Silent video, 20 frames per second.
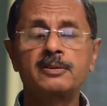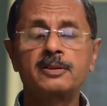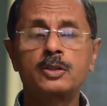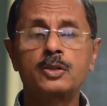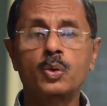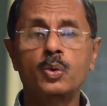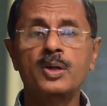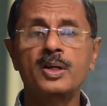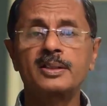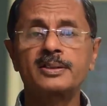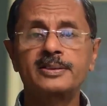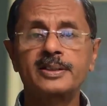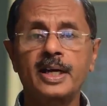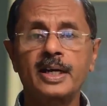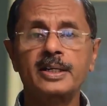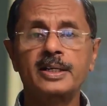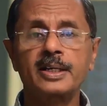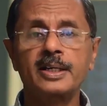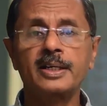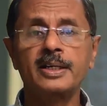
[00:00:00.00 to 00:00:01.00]
of the total
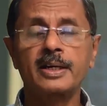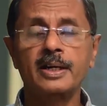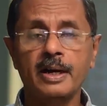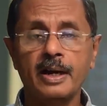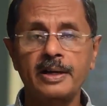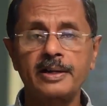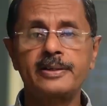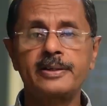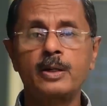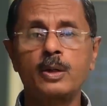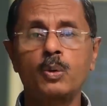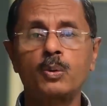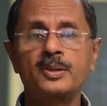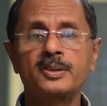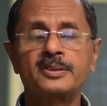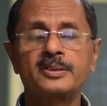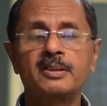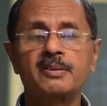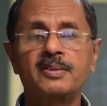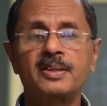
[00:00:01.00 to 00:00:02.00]
salary right now
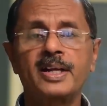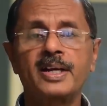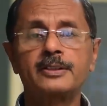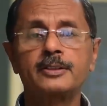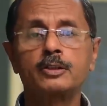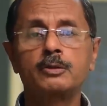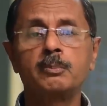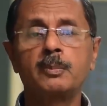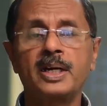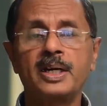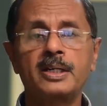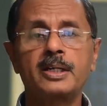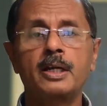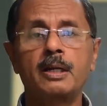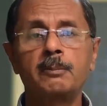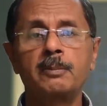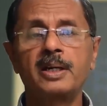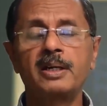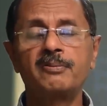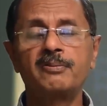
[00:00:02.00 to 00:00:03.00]
is given as
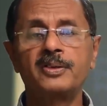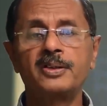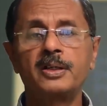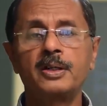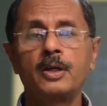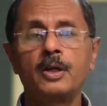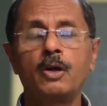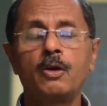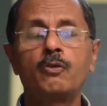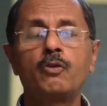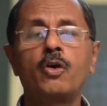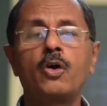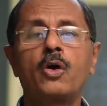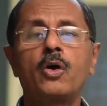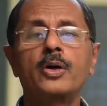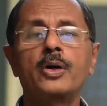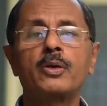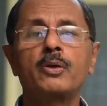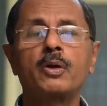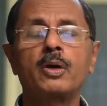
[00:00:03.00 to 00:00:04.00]
medical benefit
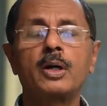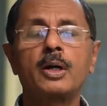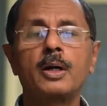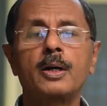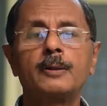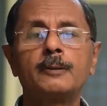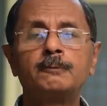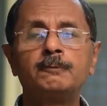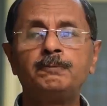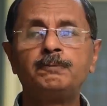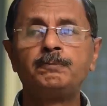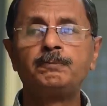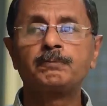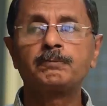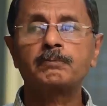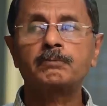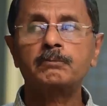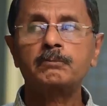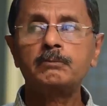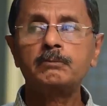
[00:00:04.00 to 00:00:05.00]
for your
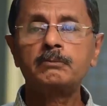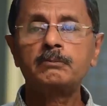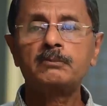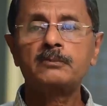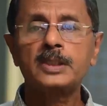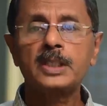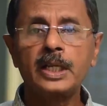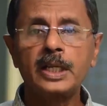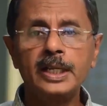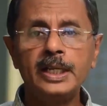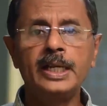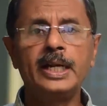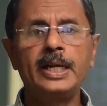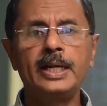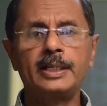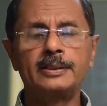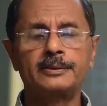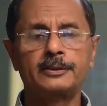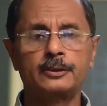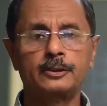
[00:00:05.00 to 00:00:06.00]

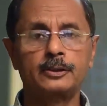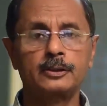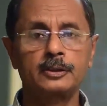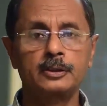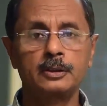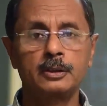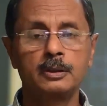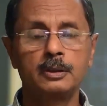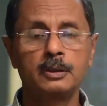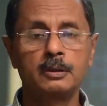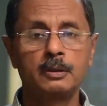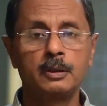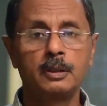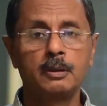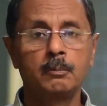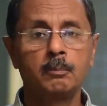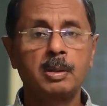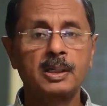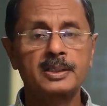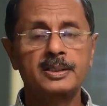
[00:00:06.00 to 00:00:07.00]
illness.
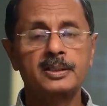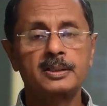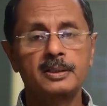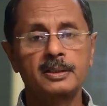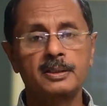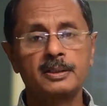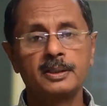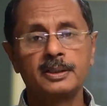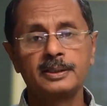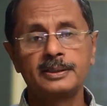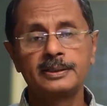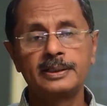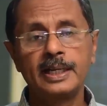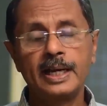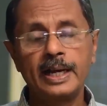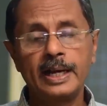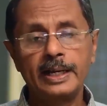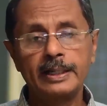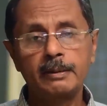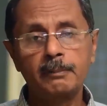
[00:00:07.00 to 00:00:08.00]
But
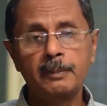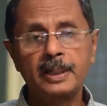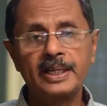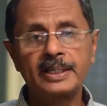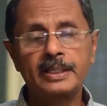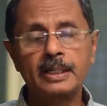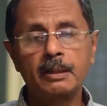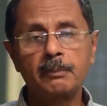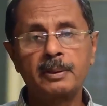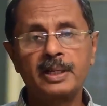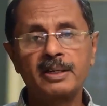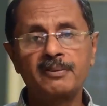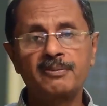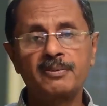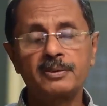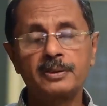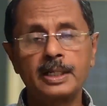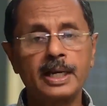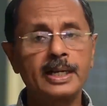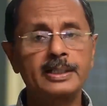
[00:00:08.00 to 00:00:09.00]
that medical
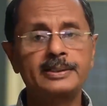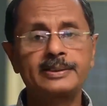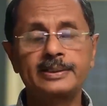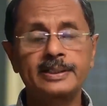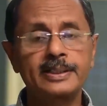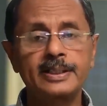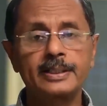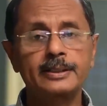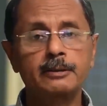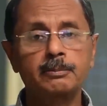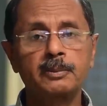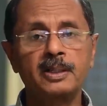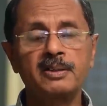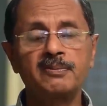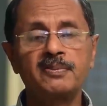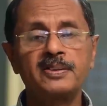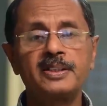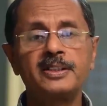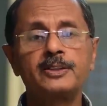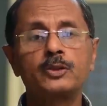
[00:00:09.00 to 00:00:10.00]
benefit, that sickness
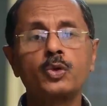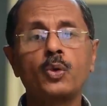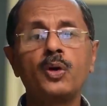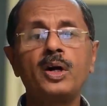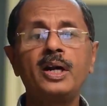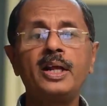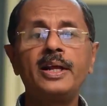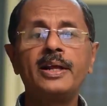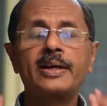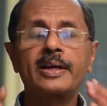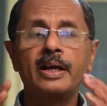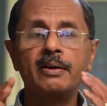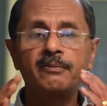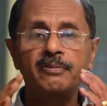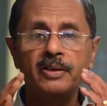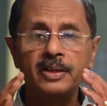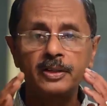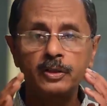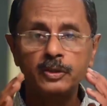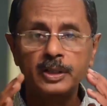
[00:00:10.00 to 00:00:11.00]
benefit is only
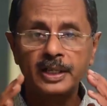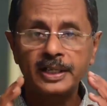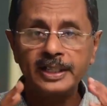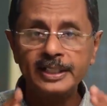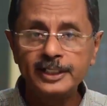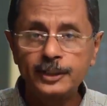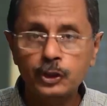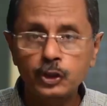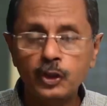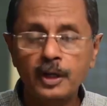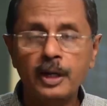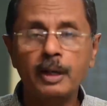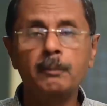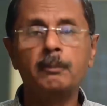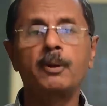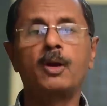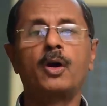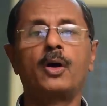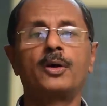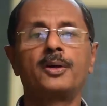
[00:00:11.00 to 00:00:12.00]
confined to the insured
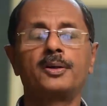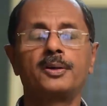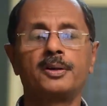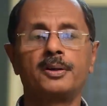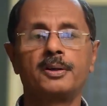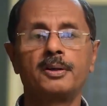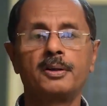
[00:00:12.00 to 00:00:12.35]
employee.